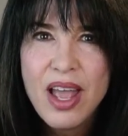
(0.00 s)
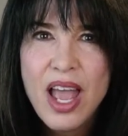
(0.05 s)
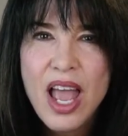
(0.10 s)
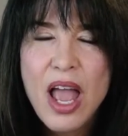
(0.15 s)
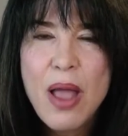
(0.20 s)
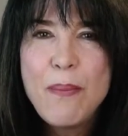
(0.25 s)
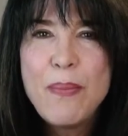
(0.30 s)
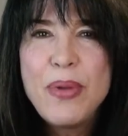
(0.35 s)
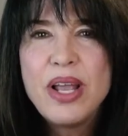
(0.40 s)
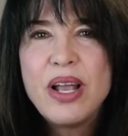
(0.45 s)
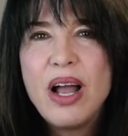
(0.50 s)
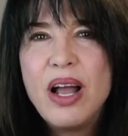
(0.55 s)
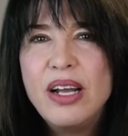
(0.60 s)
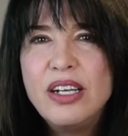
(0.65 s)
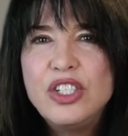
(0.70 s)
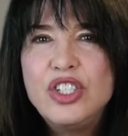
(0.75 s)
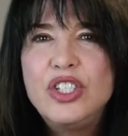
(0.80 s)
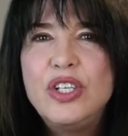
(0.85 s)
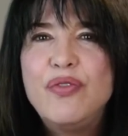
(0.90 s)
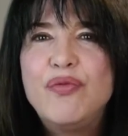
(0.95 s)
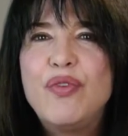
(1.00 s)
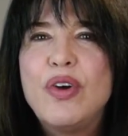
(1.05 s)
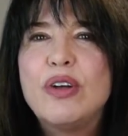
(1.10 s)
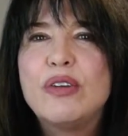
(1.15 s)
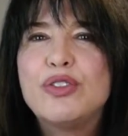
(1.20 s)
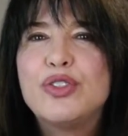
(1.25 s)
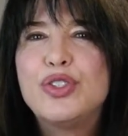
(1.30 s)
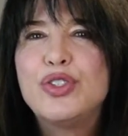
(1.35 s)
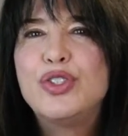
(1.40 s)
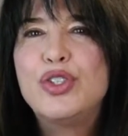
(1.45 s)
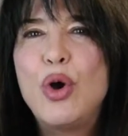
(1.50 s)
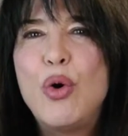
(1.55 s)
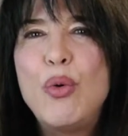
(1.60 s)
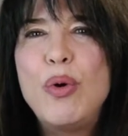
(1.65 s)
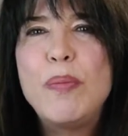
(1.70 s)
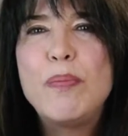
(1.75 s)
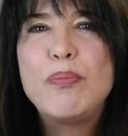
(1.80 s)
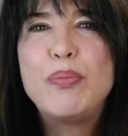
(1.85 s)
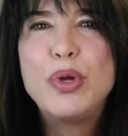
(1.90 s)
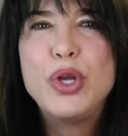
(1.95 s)
And because she felt so
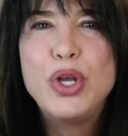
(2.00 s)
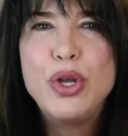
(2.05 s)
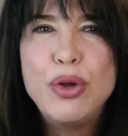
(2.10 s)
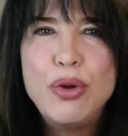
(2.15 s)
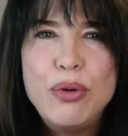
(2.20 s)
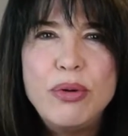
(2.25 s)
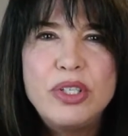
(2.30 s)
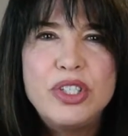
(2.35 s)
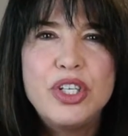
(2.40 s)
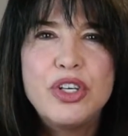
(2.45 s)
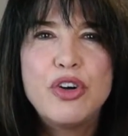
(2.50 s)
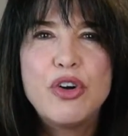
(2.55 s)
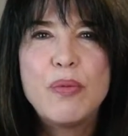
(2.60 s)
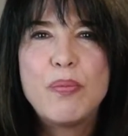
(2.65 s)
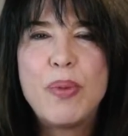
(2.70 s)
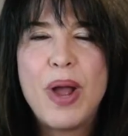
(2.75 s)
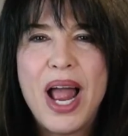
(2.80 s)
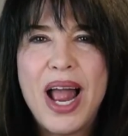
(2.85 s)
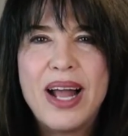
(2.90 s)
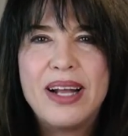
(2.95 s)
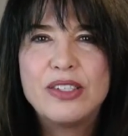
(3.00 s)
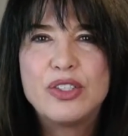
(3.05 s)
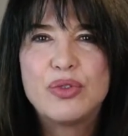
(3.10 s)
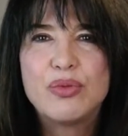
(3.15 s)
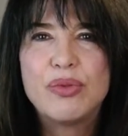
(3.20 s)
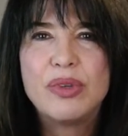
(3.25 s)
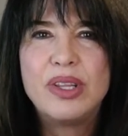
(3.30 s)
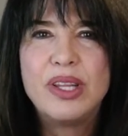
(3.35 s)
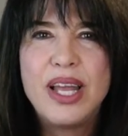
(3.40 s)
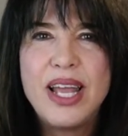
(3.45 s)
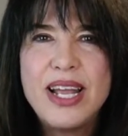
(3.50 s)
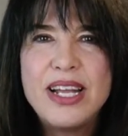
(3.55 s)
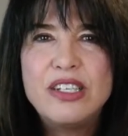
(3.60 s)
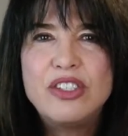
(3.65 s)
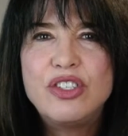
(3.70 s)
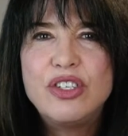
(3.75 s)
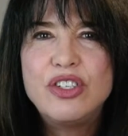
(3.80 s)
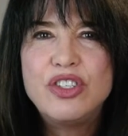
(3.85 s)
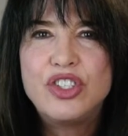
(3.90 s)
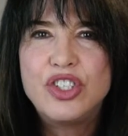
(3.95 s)
abused in her past
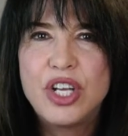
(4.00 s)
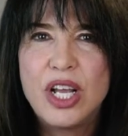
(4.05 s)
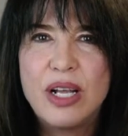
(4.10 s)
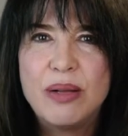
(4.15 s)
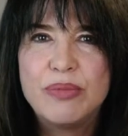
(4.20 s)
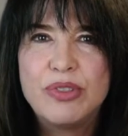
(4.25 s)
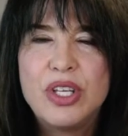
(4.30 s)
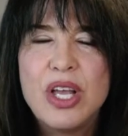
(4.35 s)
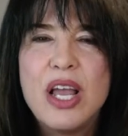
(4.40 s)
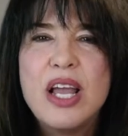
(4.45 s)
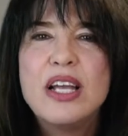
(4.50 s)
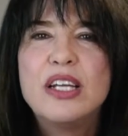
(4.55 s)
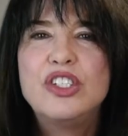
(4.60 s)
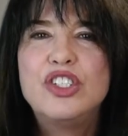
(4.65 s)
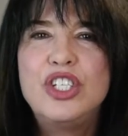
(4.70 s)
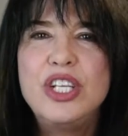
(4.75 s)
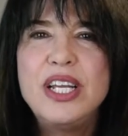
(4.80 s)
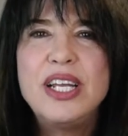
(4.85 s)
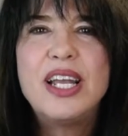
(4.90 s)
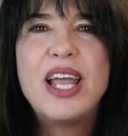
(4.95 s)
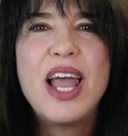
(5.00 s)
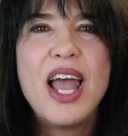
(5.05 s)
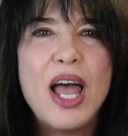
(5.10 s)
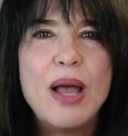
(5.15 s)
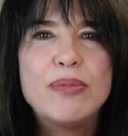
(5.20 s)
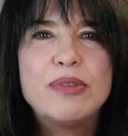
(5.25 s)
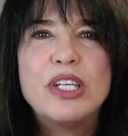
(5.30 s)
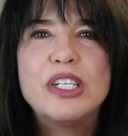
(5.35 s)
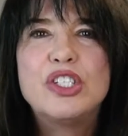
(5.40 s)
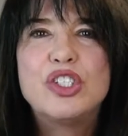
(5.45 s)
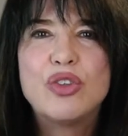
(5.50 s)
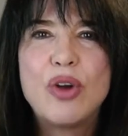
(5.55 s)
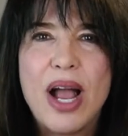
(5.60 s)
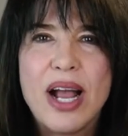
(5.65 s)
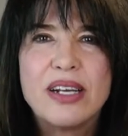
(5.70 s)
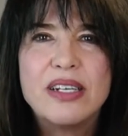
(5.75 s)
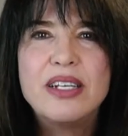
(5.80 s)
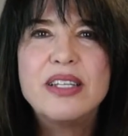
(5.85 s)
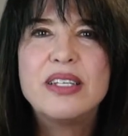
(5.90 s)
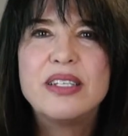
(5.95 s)
relationships, she kept
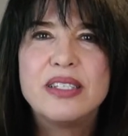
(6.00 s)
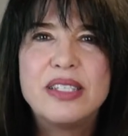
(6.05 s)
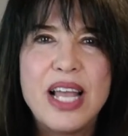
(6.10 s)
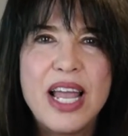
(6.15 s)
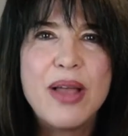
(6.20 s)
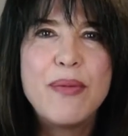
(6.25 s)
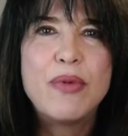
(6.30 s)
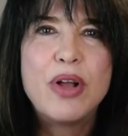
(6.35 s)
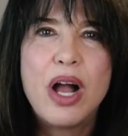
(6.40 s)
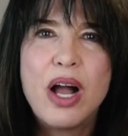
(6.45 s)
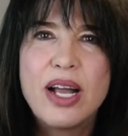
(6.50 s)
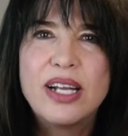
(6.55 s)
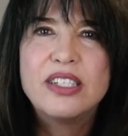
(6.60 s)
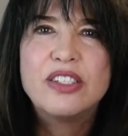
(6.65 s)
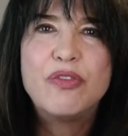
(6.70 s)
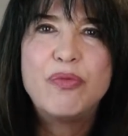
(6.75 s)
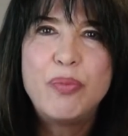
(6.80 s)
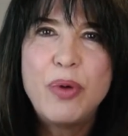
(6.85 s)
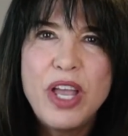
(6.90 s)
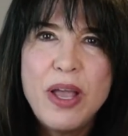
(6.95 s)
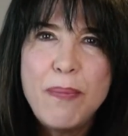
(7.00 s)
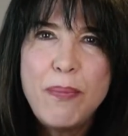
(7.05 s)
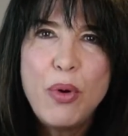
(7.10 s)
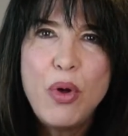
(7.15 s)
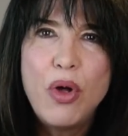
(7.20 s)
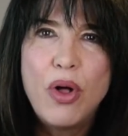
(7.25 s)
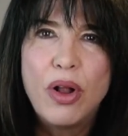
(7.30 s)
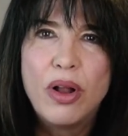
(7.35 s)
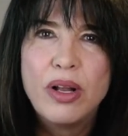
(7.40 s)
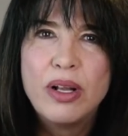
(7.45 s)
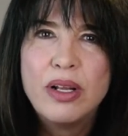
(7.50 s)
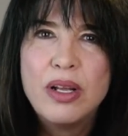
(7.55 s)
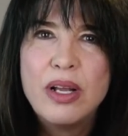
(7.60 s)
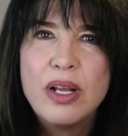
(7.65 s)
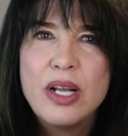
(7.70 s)
attracting the same kinds of people.